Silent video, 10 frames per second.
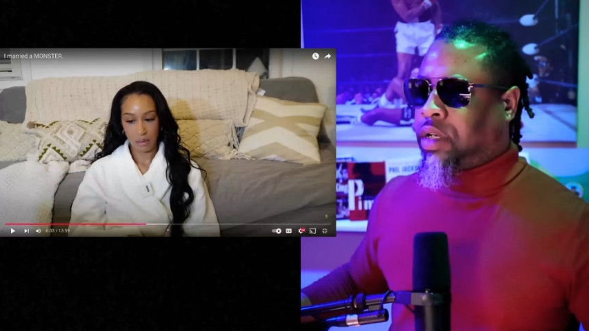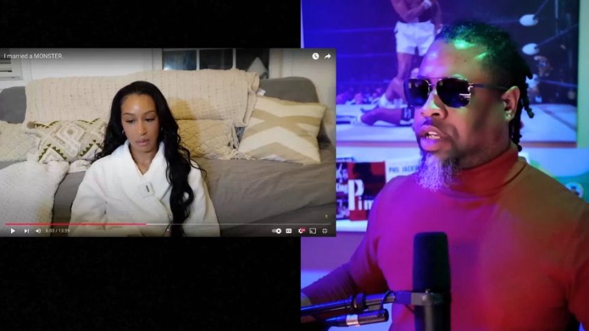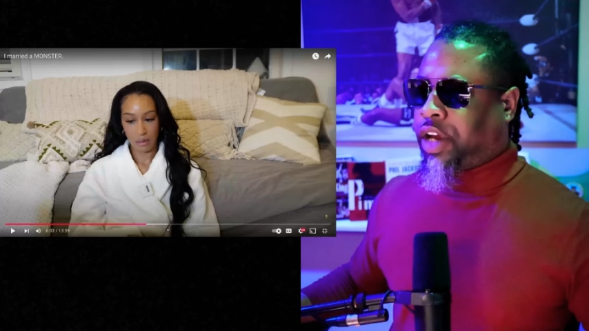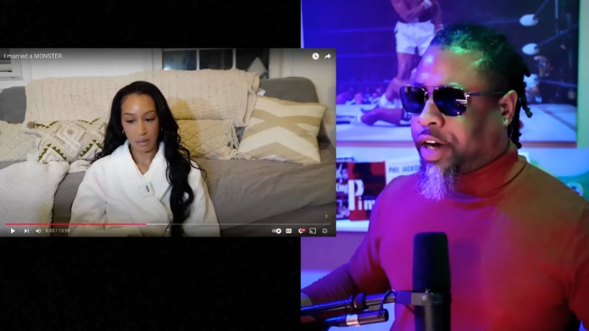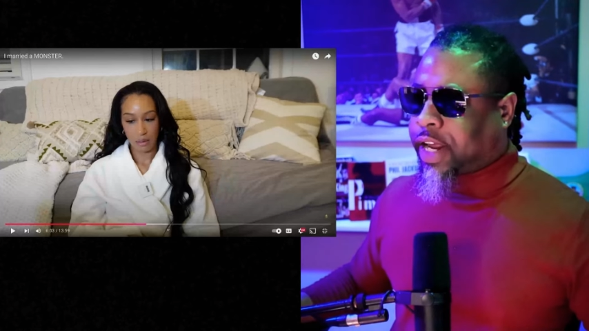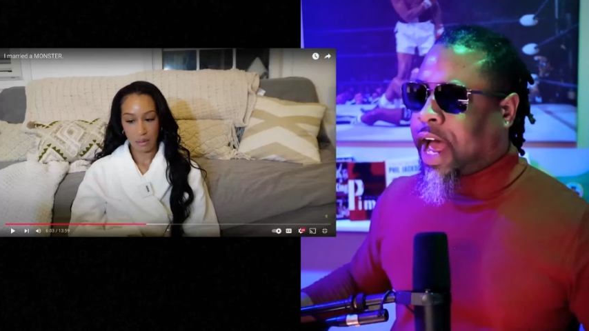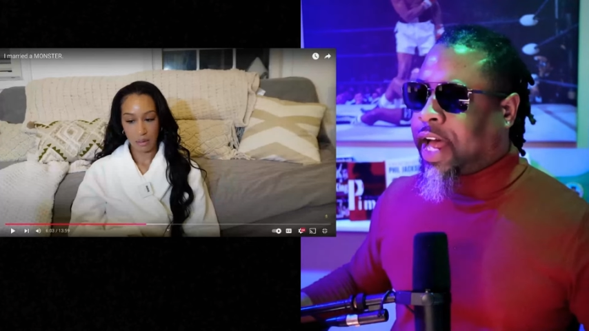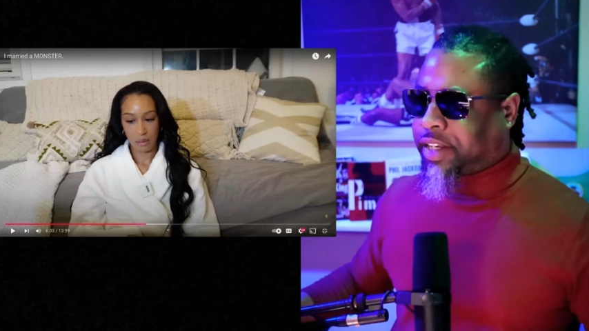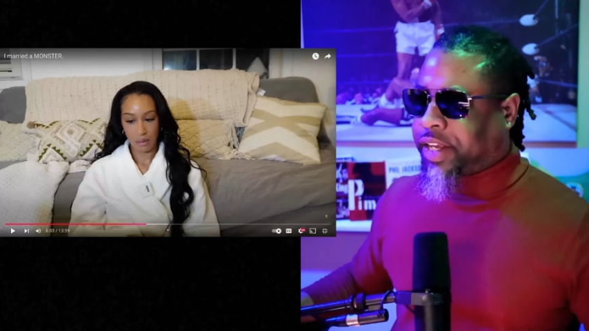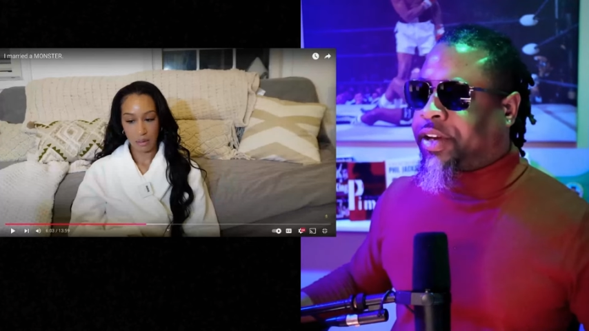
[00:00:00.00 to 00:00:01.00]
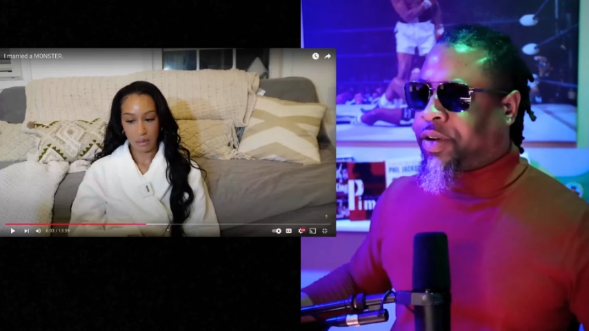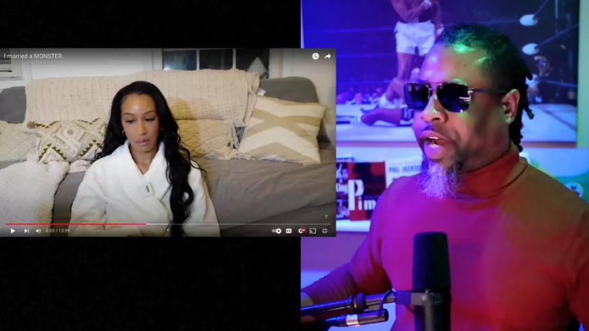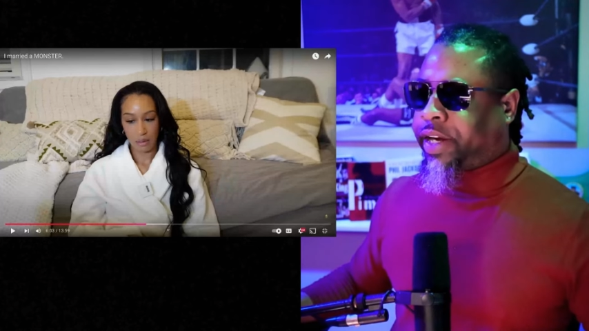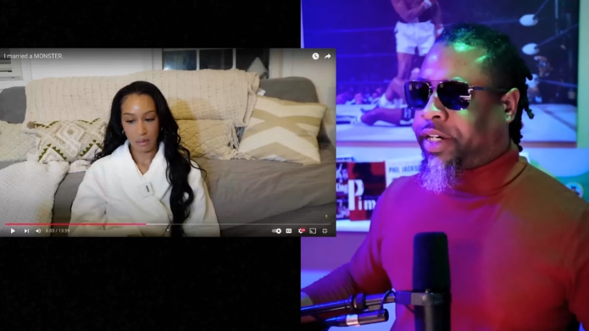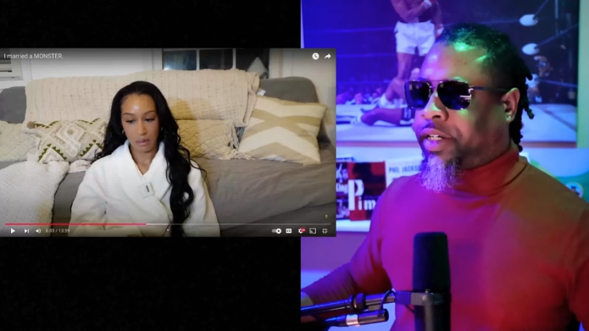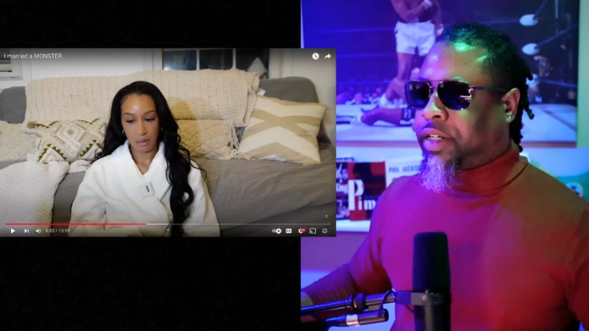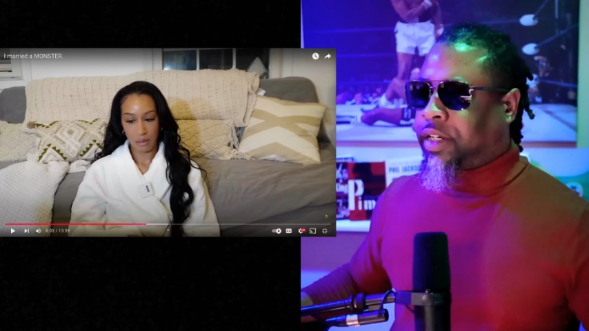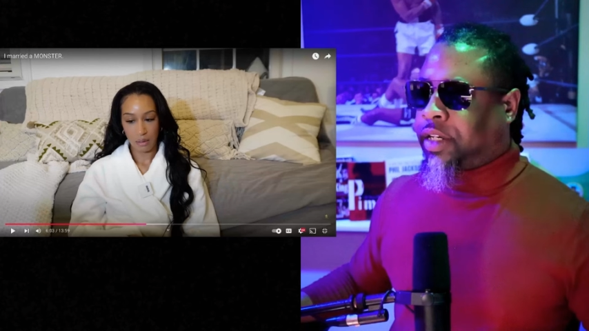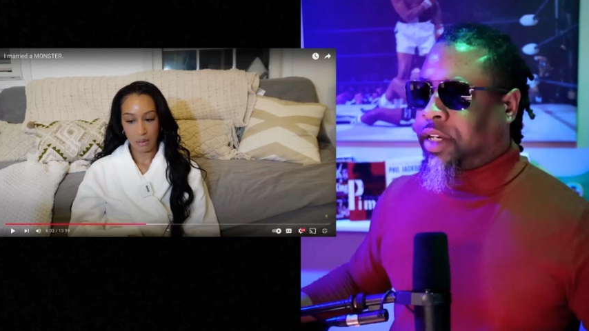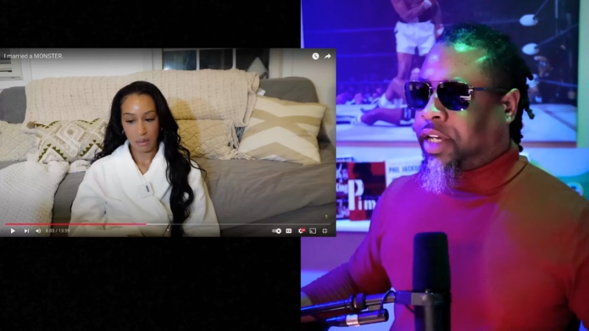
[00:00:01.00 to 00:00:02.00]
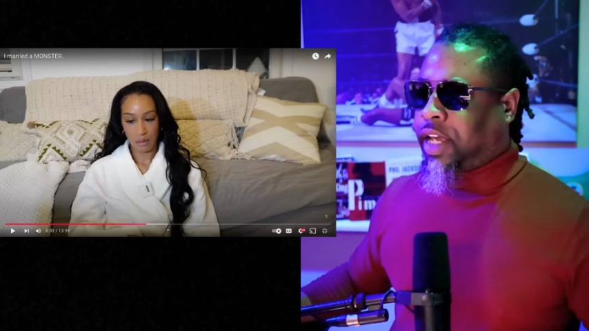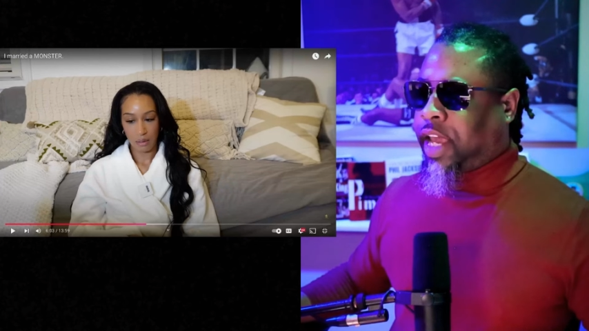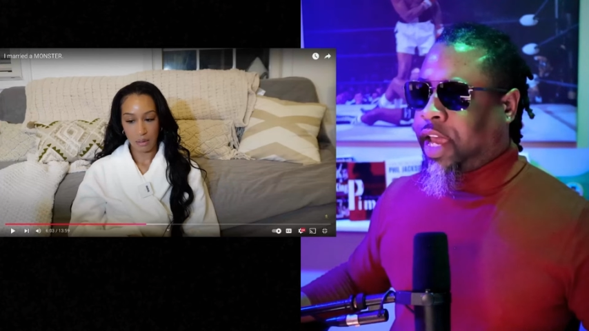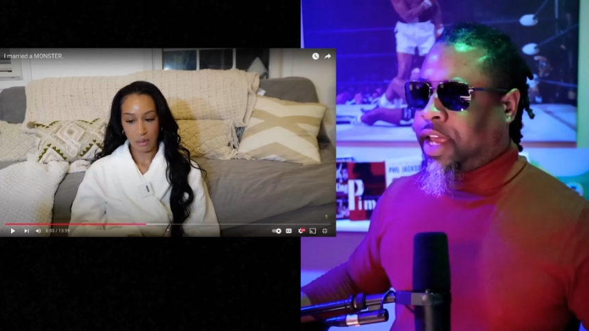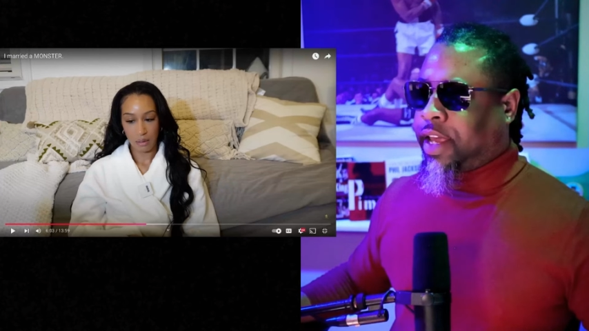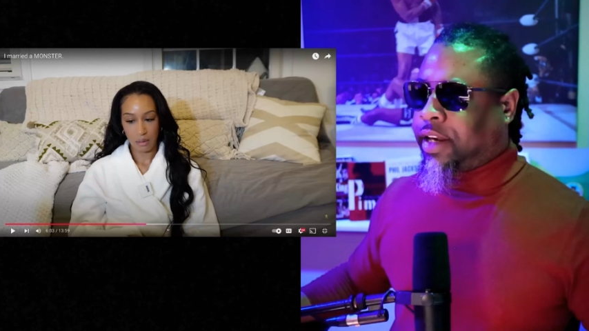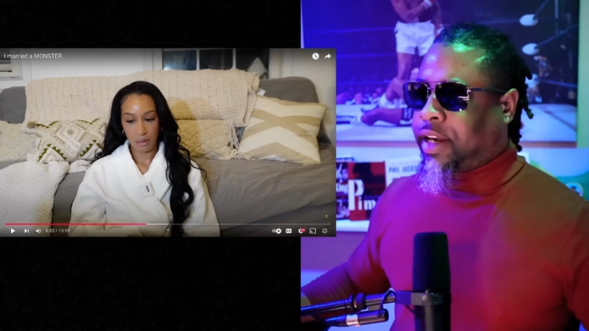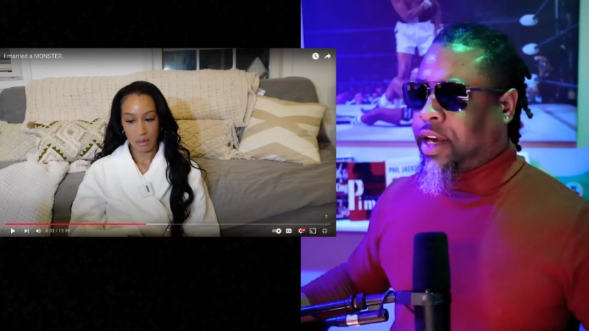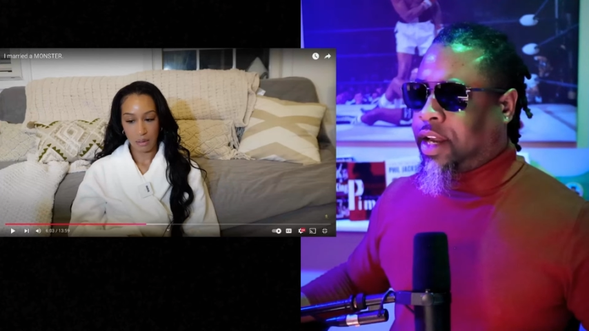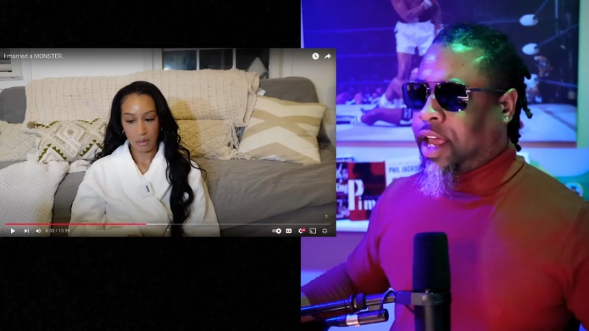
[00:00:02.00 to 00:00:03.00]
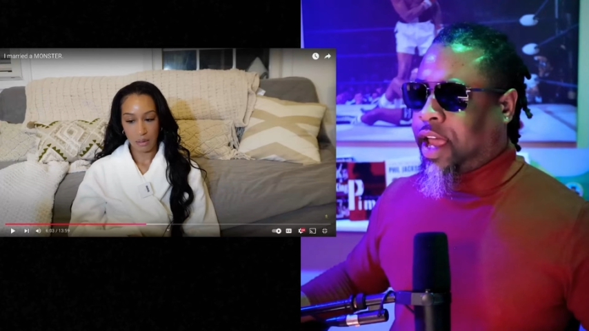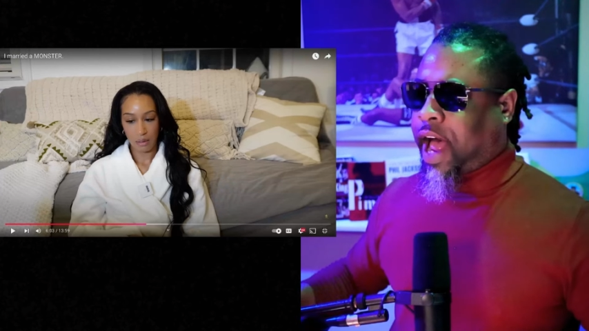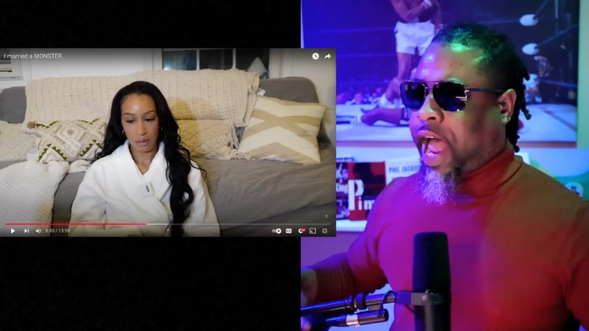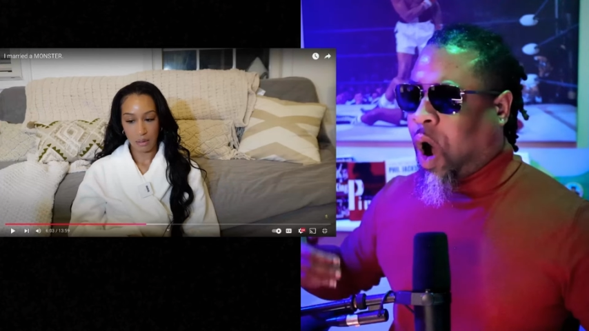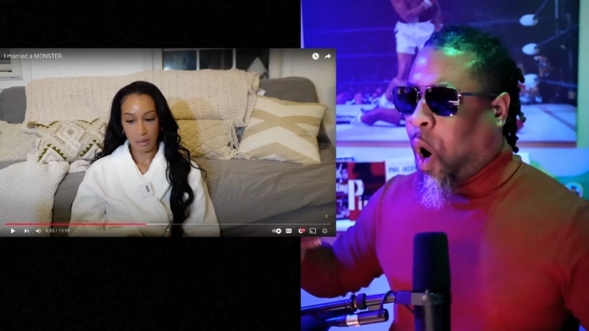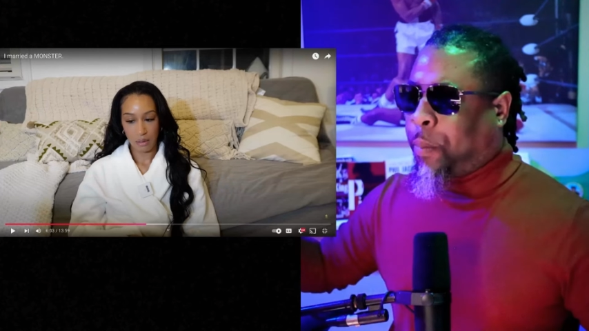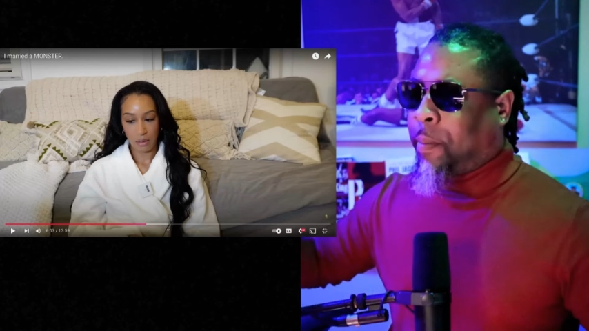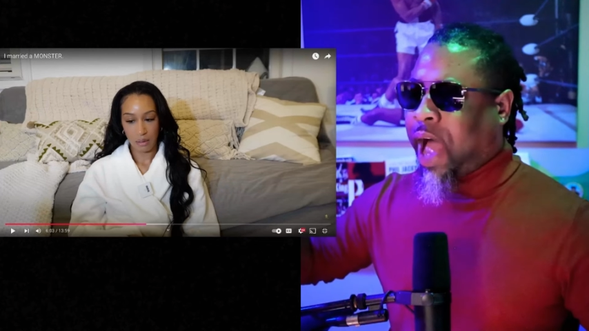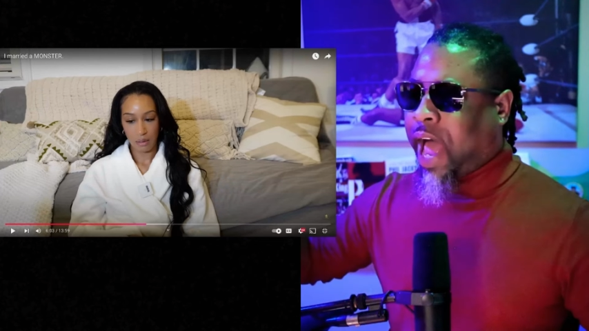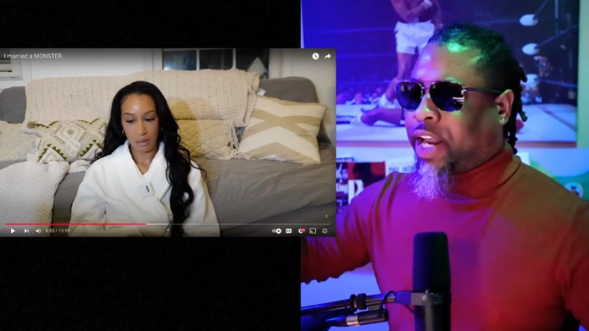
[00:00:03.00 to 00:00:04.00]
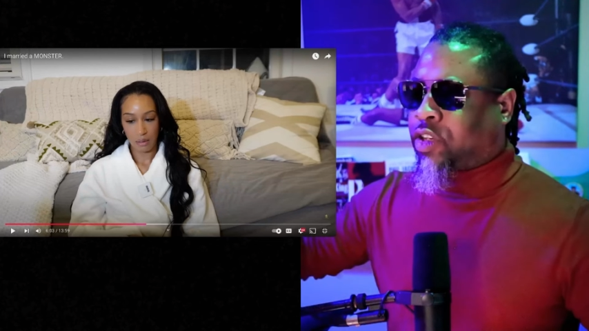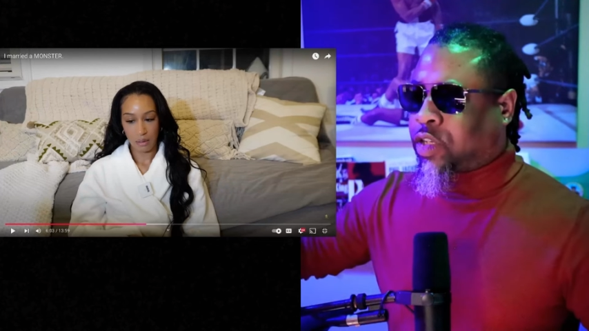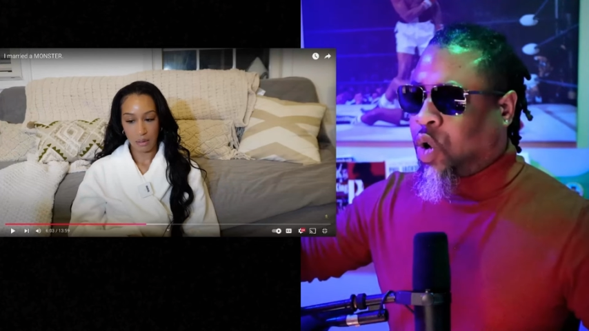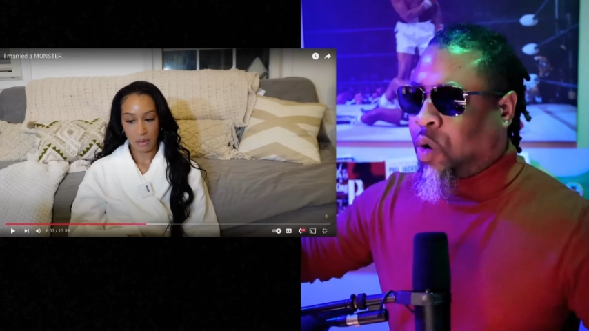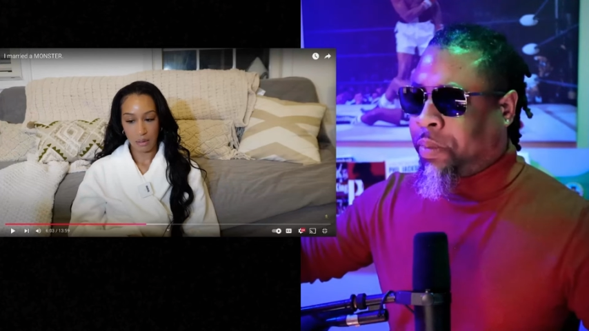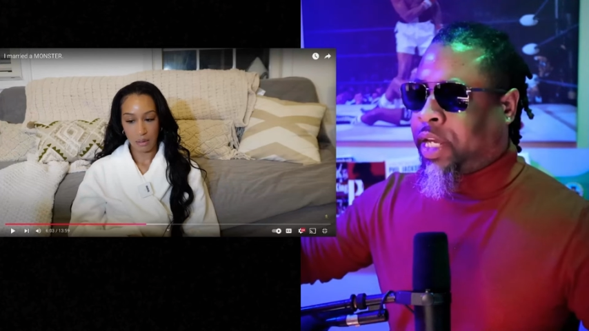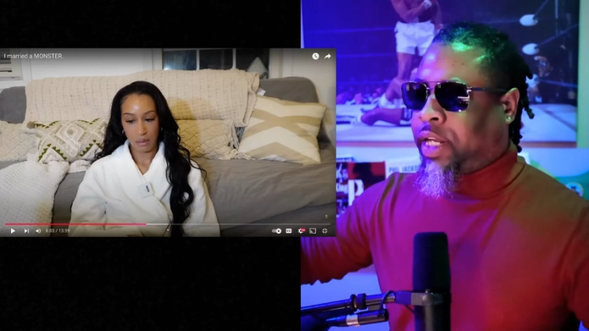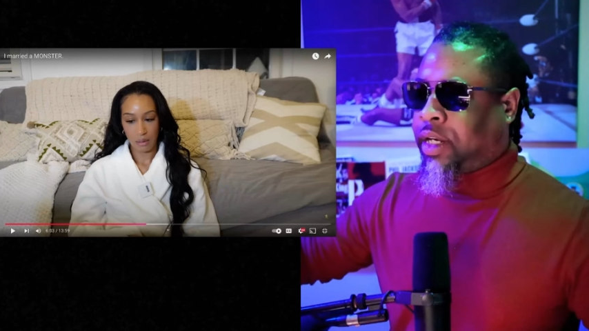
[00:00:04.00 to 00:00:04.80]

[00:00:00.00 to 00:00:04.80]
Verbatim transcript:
Speaker 1: You're a content creator, and I hope I'm not assuming